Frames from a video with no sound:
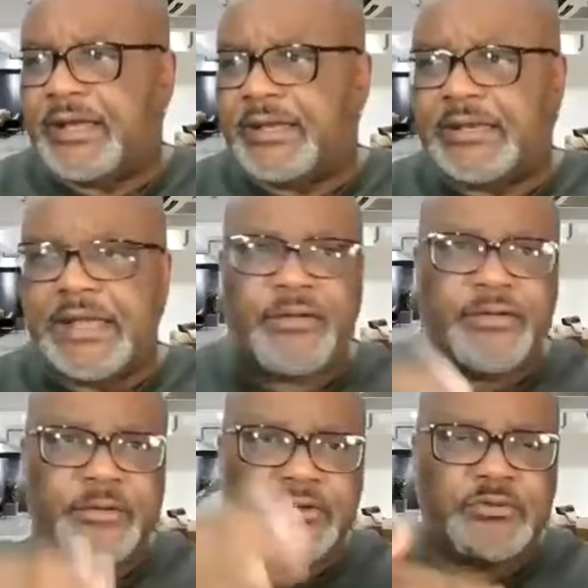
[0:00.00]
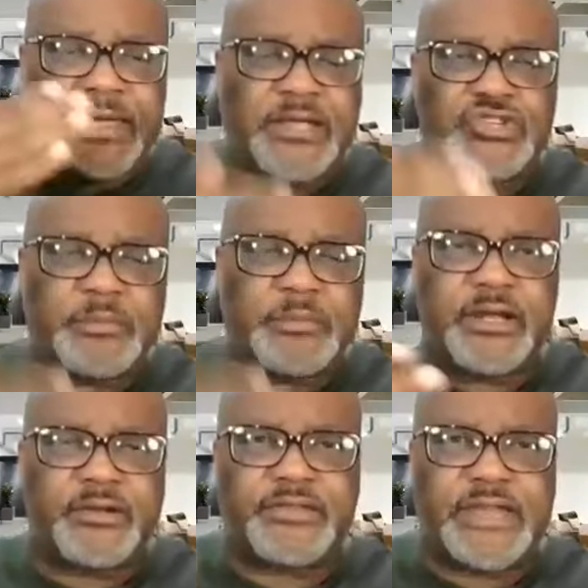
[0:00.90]
and now there you may get your money
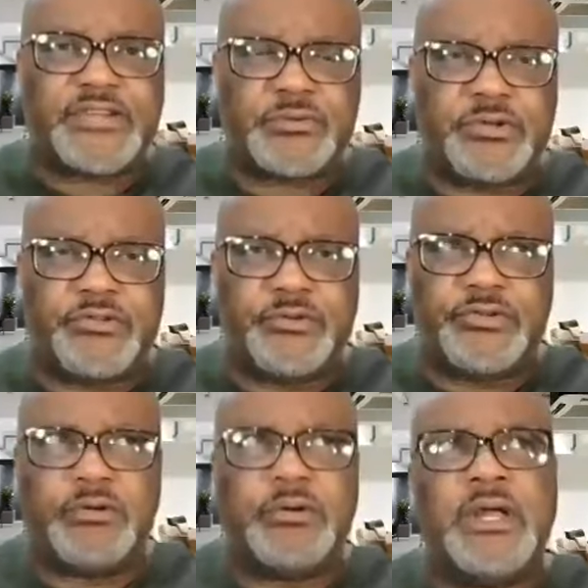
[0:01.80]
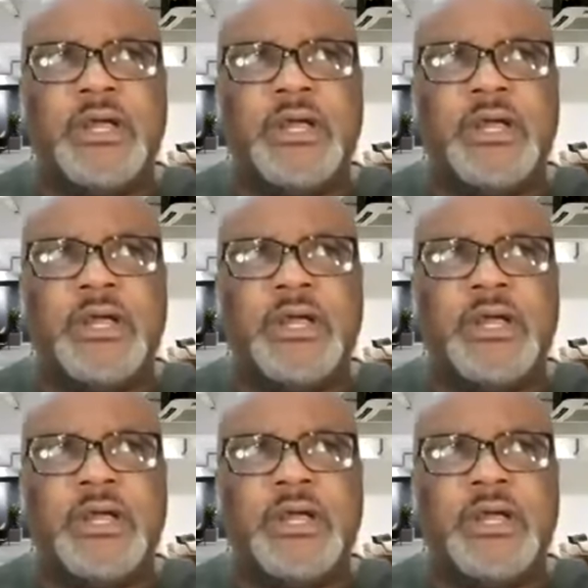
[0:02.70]
on a schedule in a susu